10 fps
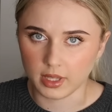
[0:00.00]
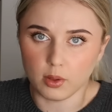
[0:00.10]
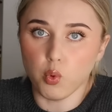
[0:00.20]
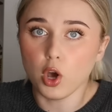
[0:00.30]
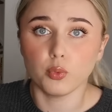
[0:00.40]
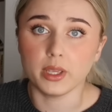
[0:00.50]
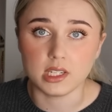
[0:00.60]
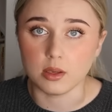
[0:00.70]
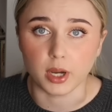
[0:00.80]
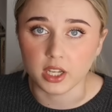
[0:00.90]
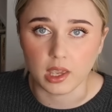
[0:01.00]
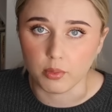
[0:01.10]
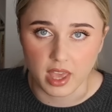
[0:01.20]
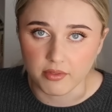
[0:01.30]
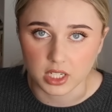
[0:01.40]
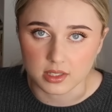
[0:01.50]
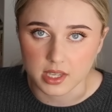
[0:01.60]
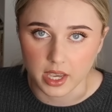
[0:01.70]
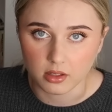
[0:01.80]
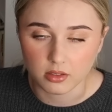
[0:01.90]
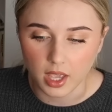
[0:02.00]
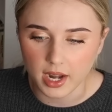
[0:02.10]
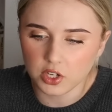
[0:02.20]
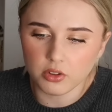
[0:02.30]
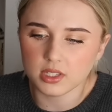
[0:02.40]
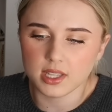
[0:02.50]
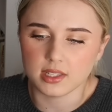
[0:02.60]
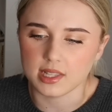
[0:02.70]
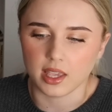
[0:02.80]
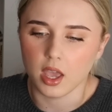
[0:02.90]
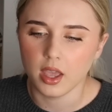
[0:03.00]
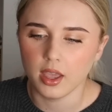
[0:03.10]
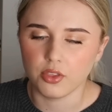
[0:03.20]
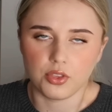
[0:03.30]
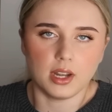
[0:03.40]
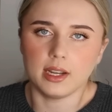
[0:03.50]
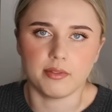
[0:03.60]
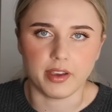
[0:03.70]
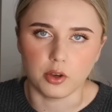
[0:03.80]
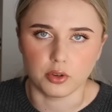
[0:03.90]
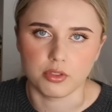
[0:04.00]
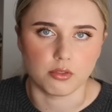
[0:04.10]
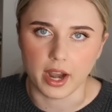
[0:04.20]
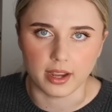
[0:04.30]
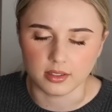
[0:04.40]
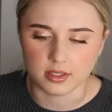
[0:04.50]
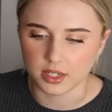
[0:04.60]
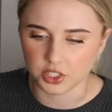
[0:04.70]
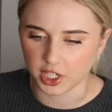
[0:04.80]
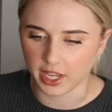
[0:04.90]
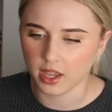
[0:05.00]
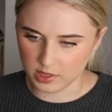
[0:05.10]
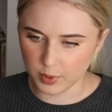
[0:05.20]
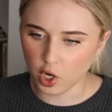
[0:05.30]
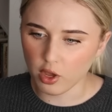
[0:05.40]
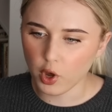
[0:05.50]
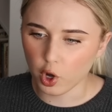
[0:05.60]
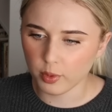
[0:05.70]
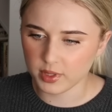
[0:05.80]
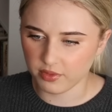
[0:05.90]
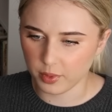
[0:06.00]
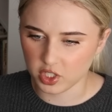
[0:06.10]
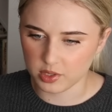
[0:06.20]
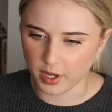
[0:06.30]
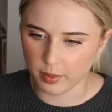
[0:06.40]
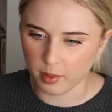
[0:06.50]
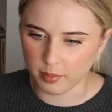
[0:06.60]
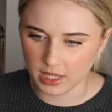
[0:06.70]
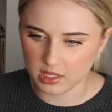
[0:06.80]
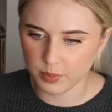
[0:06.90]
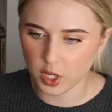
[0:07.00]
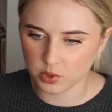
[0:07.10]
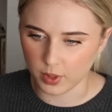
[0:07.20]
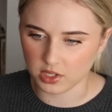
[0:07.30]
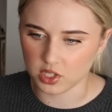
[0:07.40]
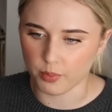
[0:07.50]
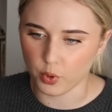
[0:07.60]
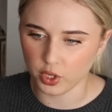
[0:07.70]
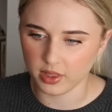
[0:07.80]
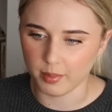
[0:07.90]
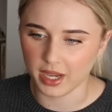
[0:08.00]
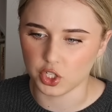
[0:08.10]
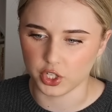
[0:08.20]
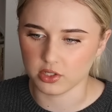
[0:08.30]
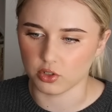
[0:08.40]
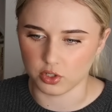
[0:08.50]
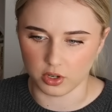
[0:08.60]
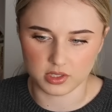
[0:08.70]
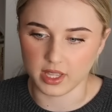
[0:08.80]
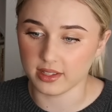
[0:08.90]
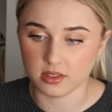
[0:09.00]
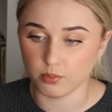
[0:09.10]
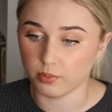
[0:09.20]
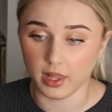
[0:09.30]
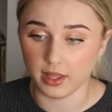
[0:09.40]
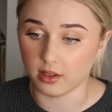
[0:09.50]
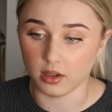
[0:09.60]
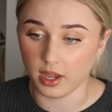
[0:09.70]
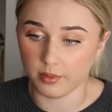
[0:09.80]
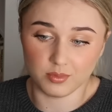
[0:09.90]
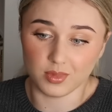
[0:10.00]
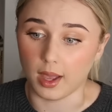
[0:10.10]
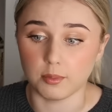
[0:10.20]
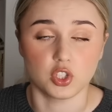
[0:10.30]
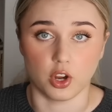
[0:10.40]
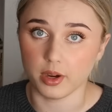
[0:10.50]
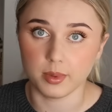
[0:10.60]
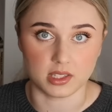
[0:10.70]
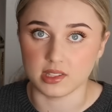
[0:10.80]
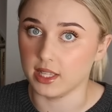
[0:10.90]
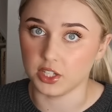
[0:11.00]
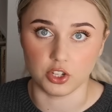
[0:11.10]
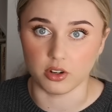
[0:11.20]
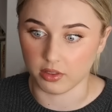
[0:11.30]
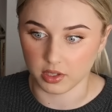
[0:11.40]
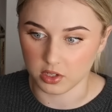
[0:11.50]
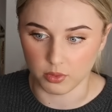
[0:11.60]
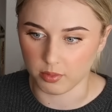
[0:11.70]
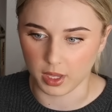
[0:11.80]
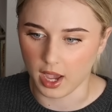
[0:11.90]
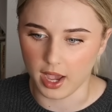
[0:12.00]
Like, what are we debunking with evidence here? And I don't understand this, like, thinly veiled threat, essentially. There's been a lot of horrible misinformation spread about me this past week to the point that my address got doxxed. That's, like, I'm sorry, but that's literally got nothing to do with me.